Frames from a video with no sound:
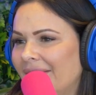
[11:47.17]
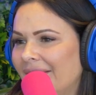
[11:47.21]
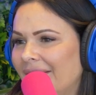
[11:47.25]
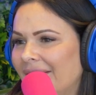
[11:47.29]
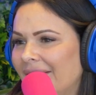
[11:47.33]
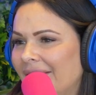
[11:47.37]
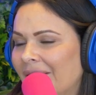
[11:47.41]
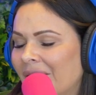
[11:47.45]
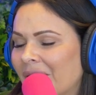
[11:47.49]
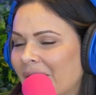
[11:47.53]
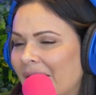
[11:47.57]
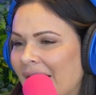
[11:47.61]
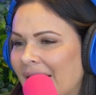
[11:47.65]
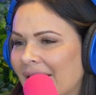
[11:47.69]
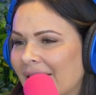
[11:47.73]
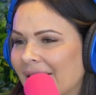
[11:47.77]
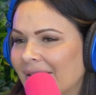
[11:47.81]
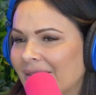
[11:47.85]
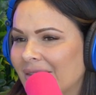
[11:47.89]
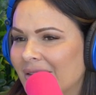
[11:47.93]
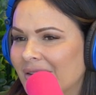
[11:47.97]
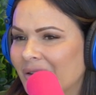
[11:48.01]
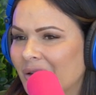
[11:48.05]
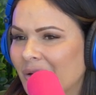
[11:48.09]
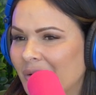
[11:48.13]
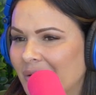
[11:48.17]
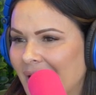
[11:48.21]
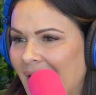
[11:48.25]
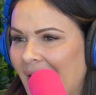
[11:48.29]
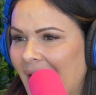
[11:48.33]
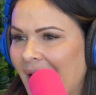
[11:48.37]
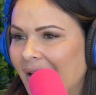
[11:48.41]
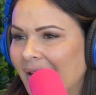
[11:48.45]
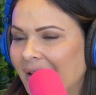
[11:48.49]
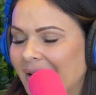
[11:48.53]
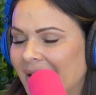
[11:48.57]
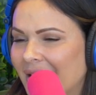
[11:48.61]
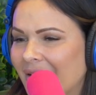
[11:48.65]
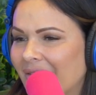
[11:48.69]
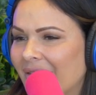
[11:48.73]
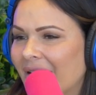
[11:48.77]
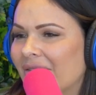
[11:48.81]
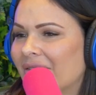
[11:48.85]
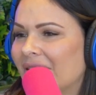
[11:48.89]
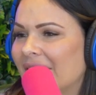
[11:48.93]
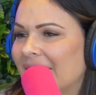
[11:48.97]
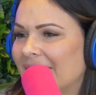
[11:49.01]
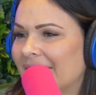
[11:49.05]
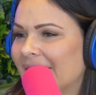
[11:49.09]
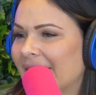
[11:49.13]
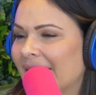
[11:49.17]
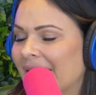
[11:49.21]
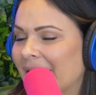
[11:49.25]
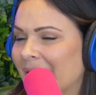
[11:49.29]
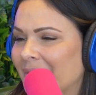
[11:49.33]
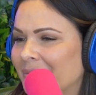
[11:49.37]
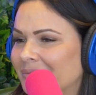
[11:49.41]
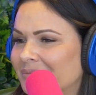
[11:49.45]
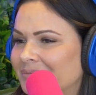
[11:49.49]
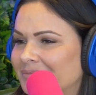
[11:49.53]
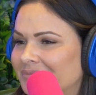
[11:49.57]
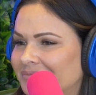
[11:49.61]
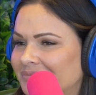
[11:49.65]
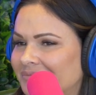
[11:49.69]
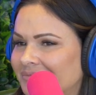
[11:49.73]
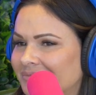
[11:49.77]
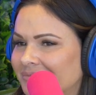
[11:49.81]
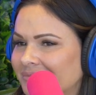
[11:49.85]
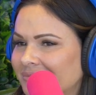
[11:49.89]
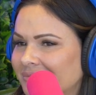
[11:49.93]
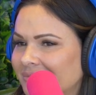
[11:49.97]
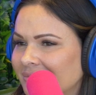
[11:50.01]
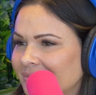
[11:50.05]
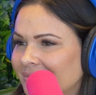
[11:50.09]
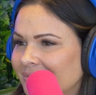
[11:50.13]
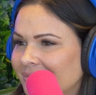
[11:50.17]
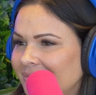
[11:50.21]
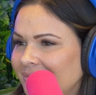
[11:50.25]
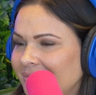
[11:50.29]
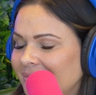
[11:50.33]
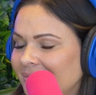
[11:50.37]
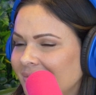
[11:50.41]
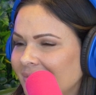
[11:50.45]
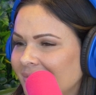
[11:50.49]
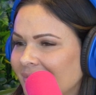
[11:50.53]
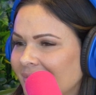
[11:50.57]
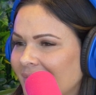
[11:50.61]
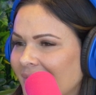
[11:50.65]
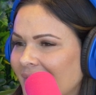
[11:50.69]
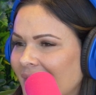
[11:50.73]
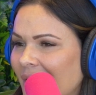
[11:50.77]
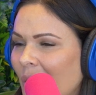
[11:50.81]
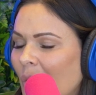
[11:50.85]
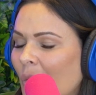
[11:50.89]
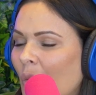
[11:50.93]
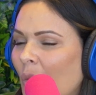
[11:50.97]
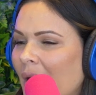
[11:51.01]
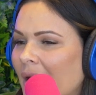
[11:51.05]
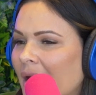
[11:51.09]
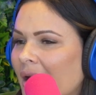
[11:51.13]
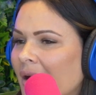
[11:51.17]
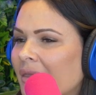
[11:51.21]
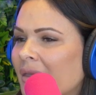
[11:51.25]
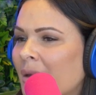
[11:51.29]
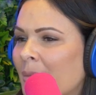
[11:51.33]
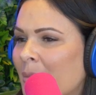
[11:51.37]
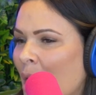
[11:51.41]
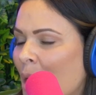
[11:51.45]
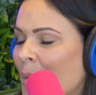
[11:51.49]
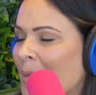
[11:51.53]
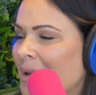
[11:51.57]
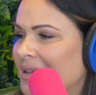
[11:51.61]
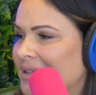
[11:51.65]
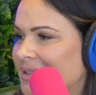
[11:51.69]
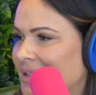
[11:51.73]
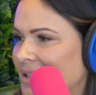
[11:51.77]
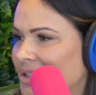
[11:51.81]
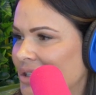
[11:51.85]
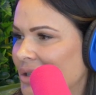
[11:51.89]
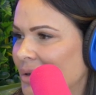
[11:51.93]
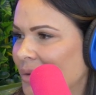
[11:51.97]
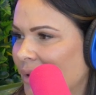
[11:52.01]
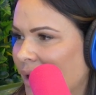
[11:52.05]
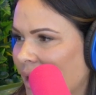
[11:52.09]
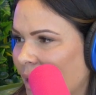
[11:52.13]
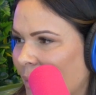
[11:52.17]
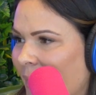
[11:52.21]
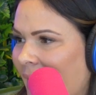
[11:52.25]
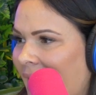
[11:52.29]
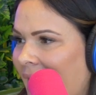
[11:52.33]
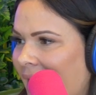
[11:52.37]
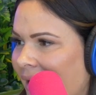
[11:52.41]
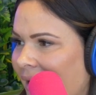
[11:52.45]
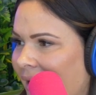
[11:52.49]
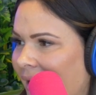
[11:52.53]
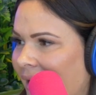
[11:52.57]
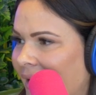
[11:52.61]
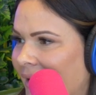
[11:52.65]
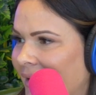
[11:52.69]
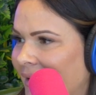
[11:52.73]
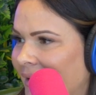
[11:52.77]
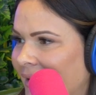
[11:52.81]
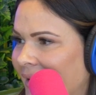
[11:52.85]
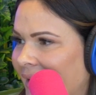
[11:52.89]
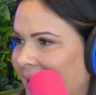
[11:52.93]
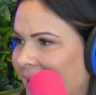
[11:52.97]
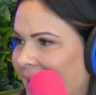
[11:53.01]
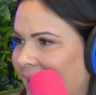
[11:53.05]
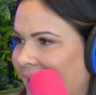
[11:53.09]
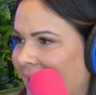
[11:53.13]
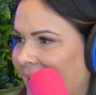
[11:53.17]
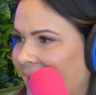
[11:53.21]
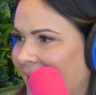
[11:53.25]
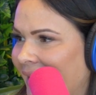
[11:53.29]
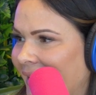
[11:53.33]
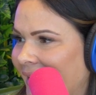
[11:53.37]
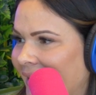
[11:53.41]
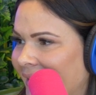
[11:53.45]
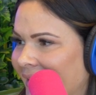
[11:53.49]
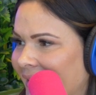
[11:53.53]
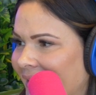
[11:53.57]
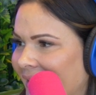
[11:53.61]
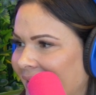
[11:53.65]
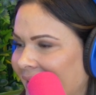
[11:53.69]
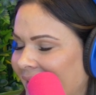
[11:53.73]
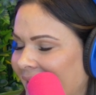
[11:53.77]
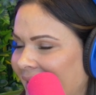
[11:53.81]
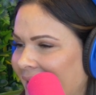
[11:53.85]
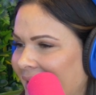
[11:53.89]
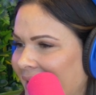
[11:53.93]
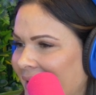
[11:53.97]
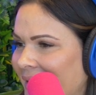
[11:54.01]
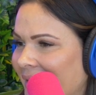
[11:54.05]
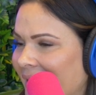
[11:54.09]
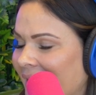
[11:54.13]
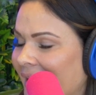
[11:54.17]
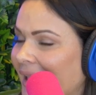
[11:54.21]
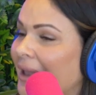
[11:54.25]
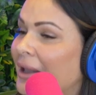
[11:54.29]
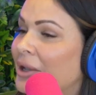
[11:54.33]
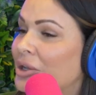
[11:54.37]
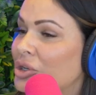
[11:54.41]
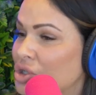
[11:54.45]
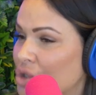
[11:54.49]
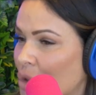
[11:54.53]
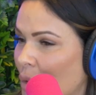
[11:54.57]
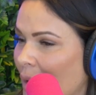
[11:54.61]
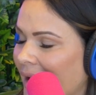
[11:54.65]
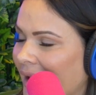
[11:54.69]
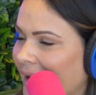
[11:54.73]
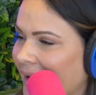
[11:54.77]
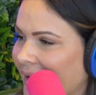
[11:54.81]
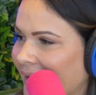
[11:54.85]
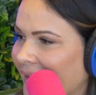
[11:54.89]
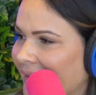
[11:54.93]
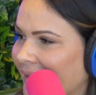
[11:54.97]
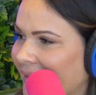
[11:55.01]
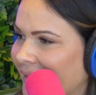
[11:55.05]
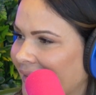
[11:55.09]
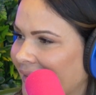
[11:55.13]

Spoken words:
kind of like the totality of everything. What are the moments that you look back on and enjoy?